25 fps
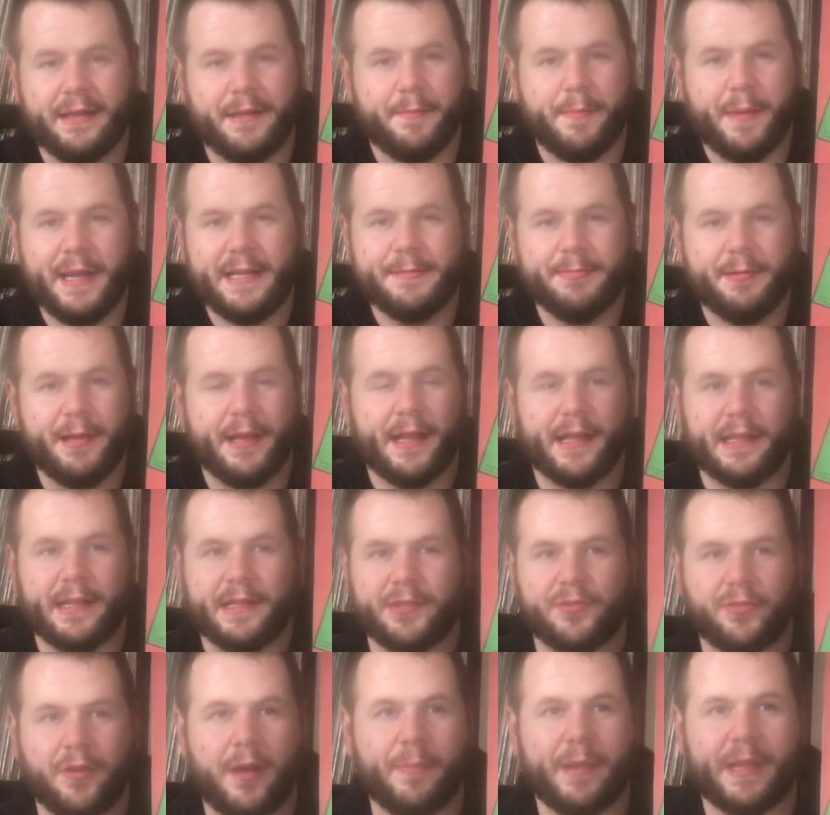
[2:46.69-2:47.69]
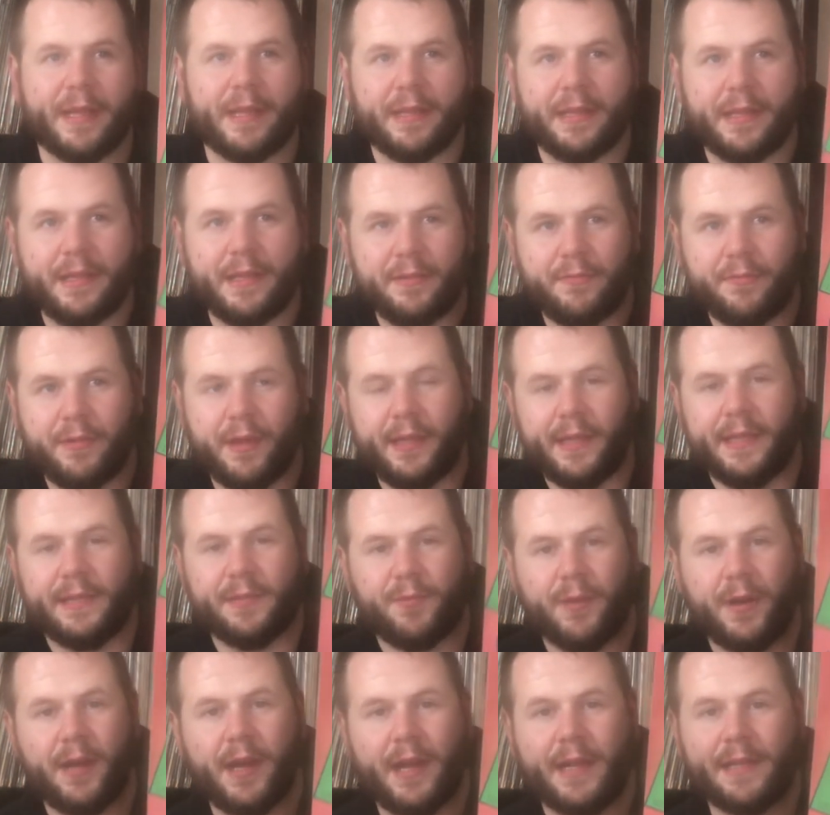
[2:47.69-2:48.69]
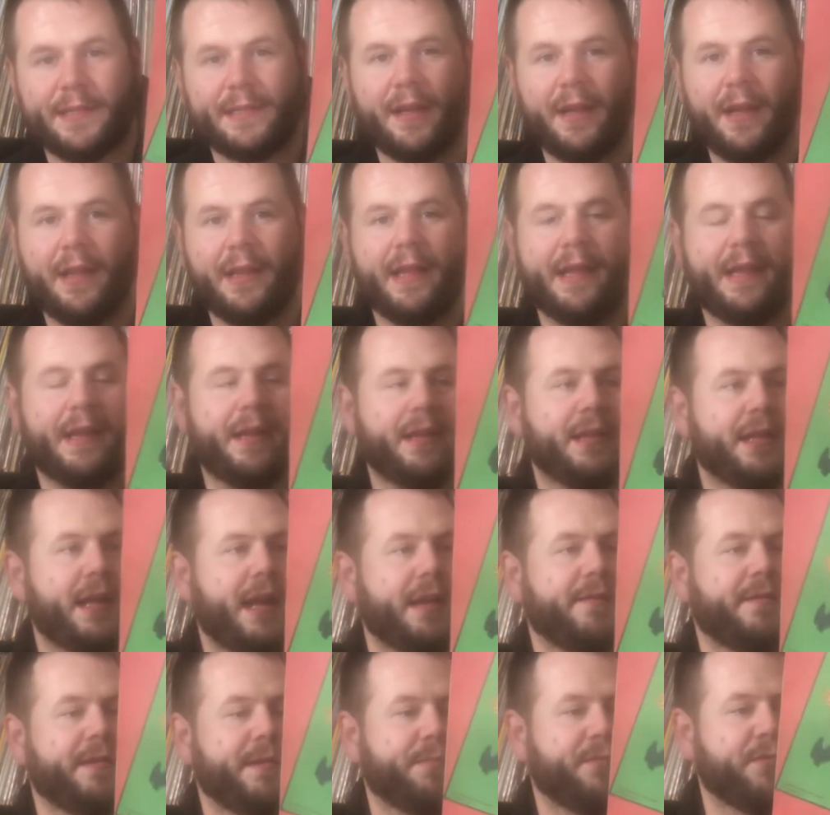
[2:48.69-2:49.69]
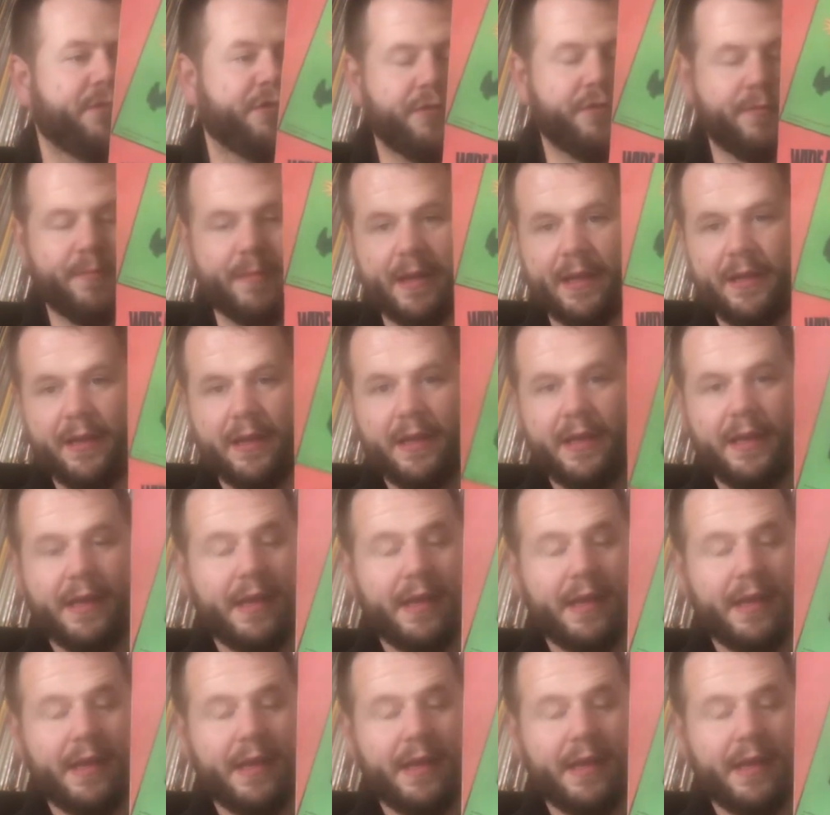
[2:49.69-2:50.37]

The bass playing and drumming really is where I saw a lot of improvement.